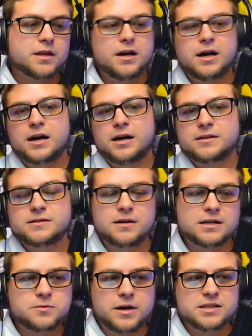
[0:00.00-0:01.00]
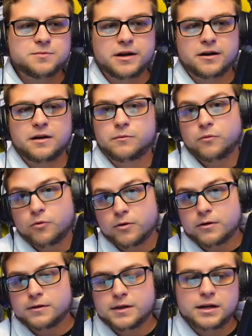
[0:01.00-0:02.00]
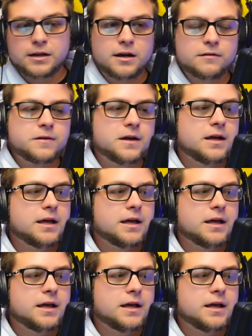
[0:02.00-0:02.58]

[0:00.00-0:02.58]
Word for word: Uh, so that's why it's better to have more than enough,